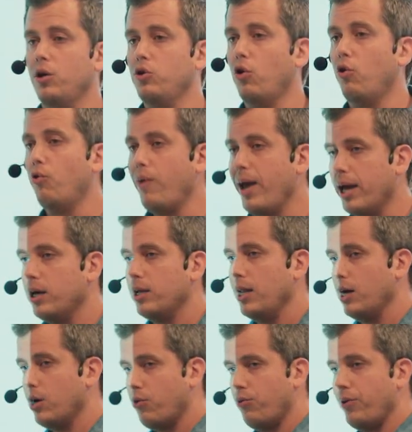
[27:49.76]
your
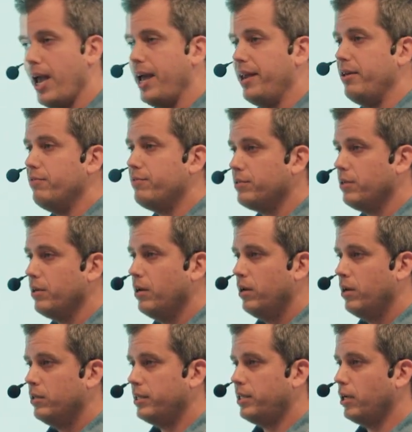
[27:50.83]
regular creatives
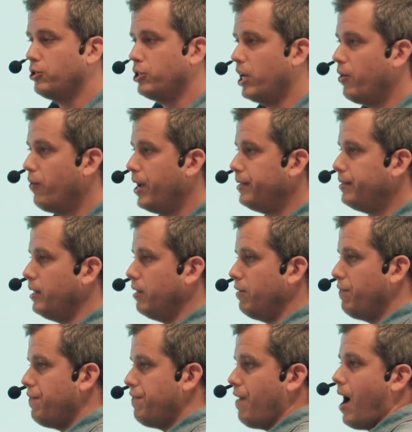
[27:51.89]
that are generating
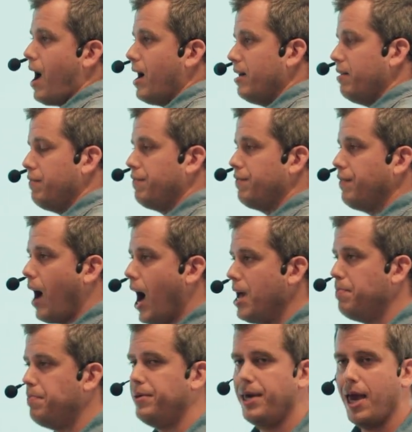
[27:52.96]
5
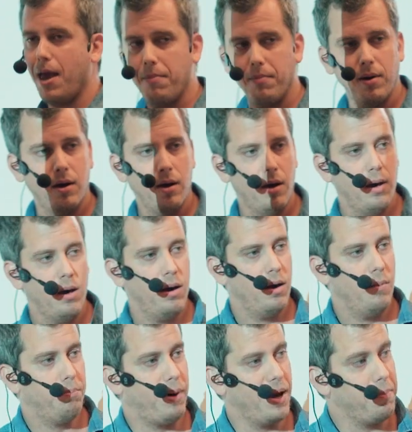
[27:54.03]
IPM,
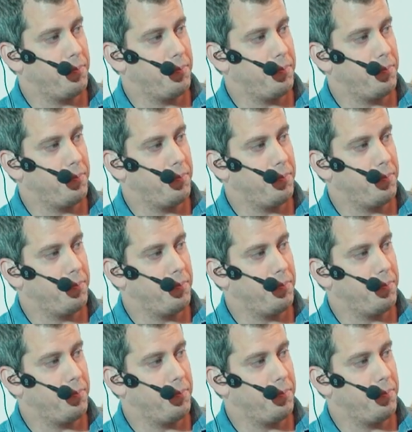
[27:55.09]
by